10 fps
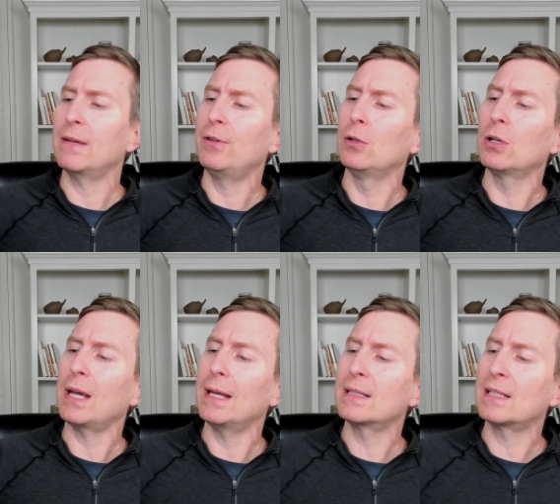If you look
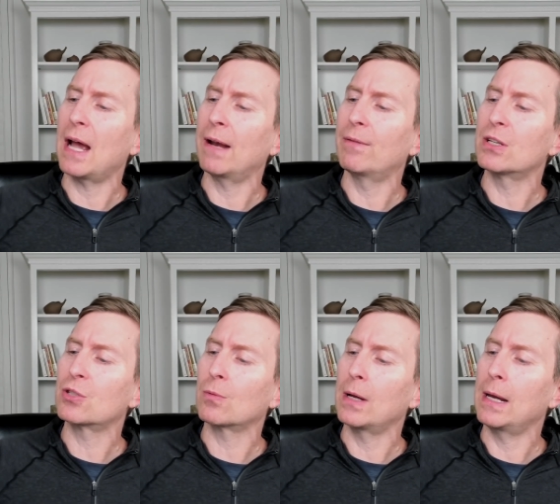inside of this
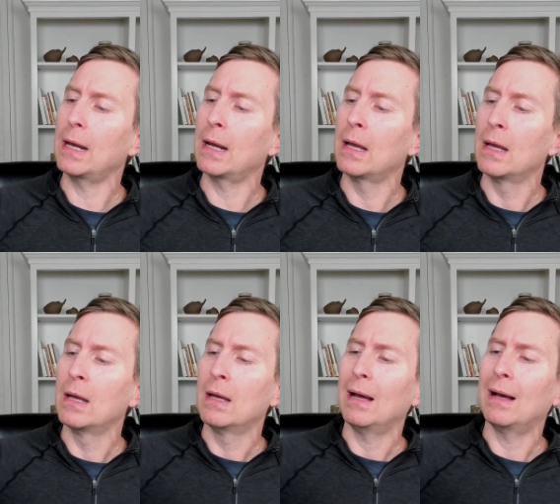ring,
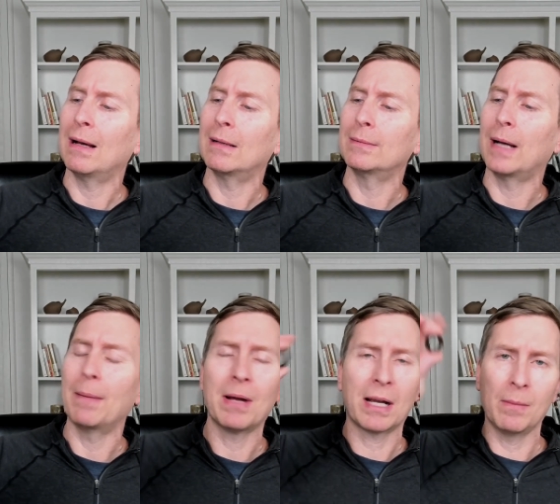
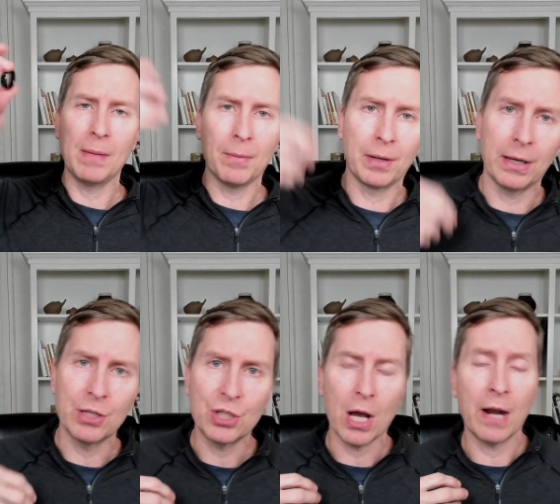I'm not going to be able to get a
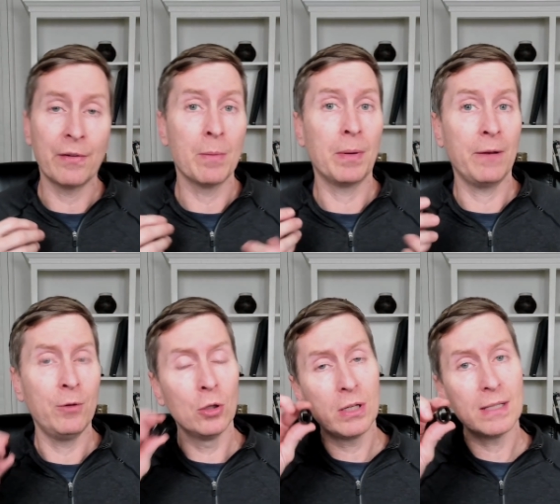shot of it, but if
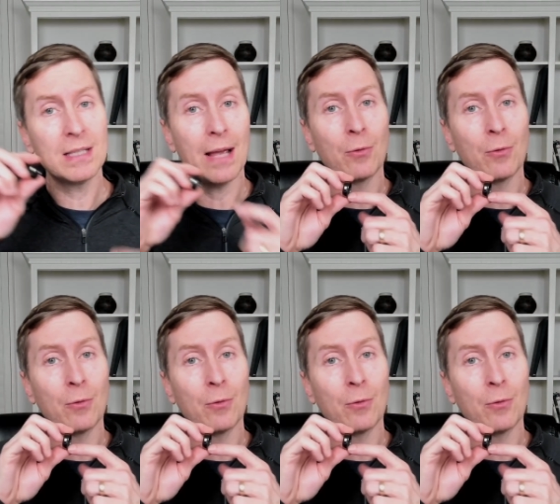you look inside the